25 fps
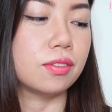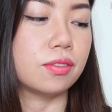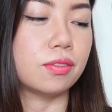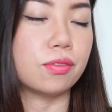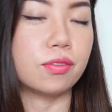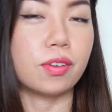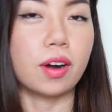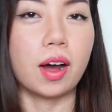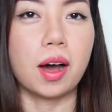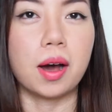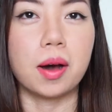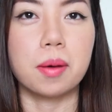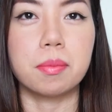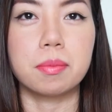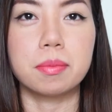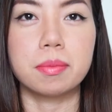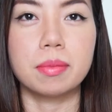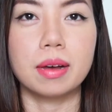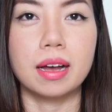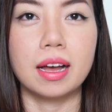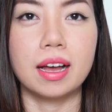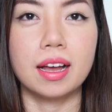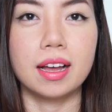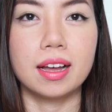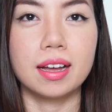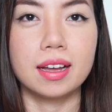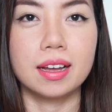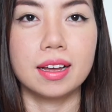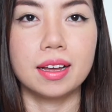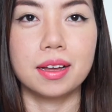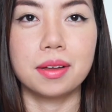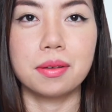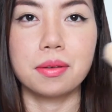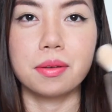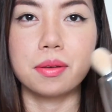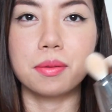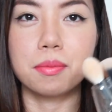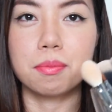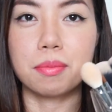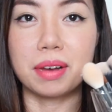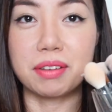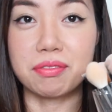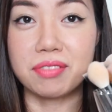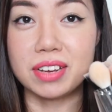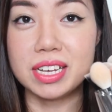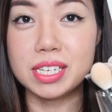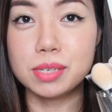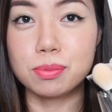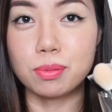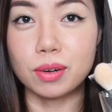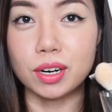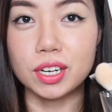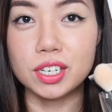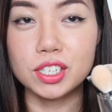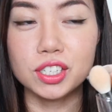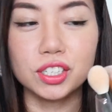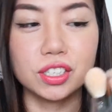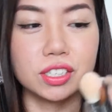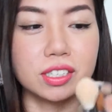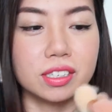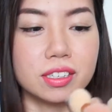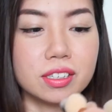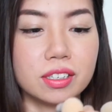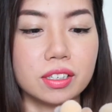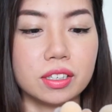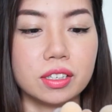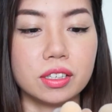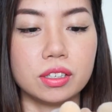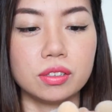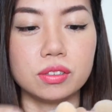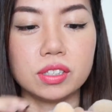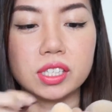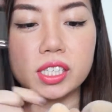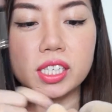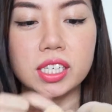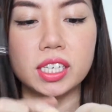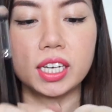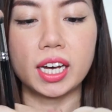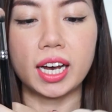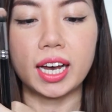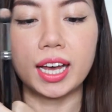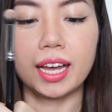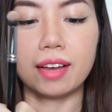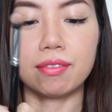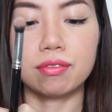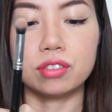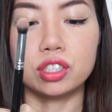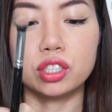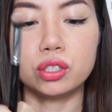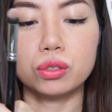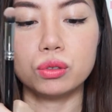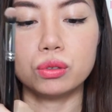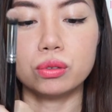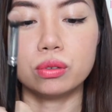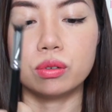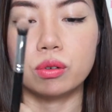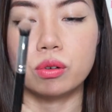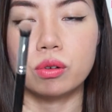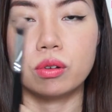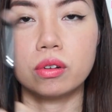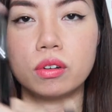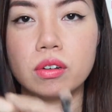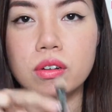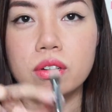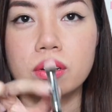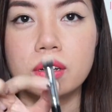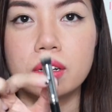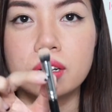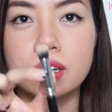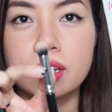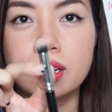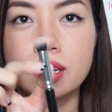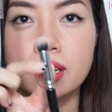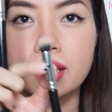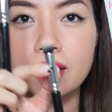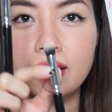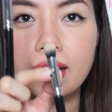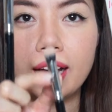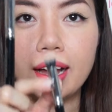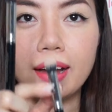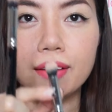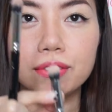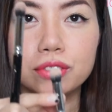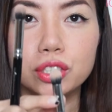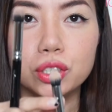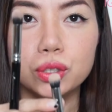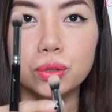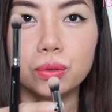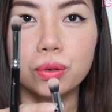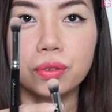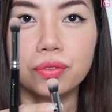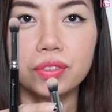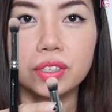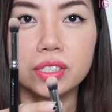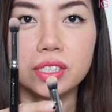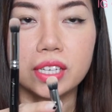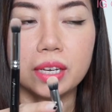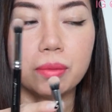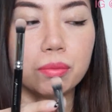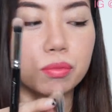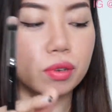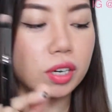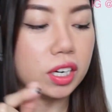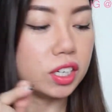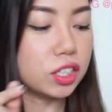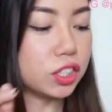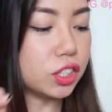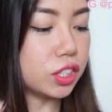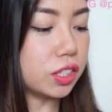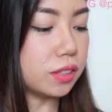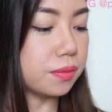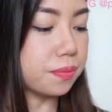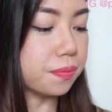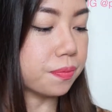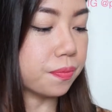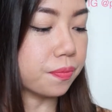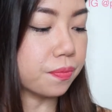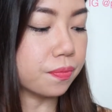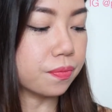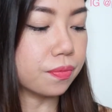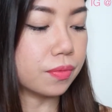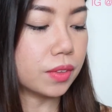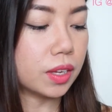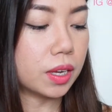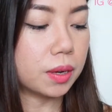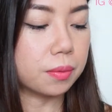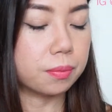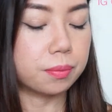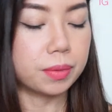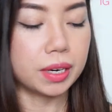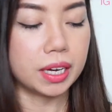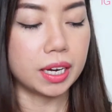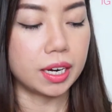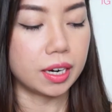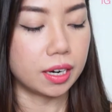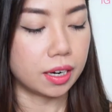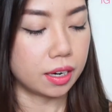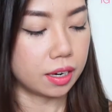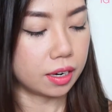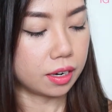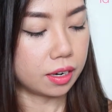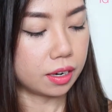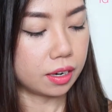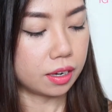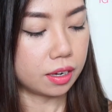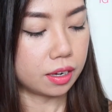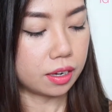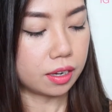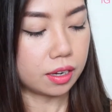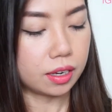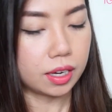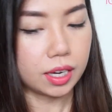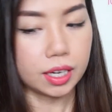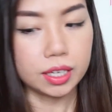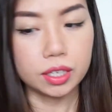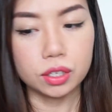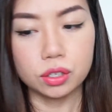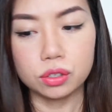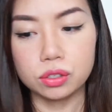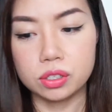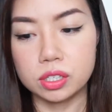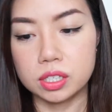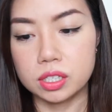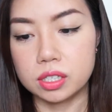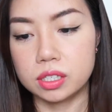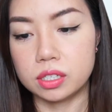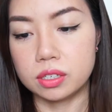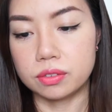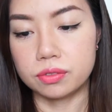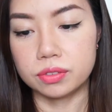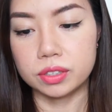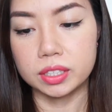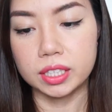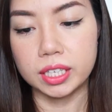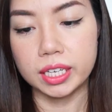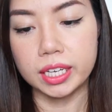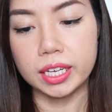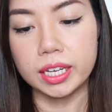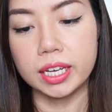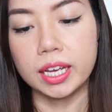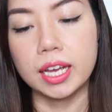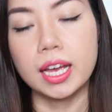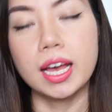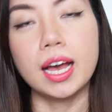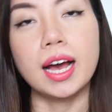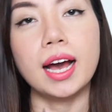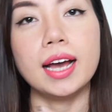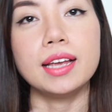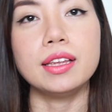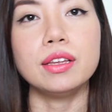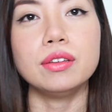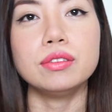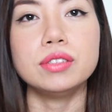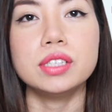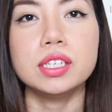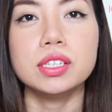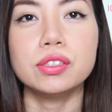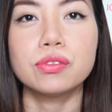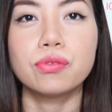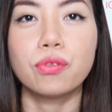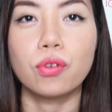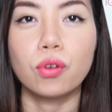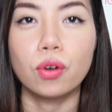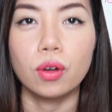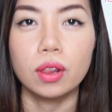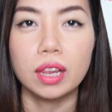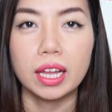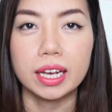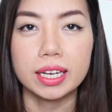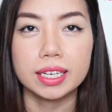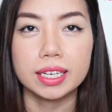from my face brush. You see, I have two of the same brush, but I use this differently. I use this for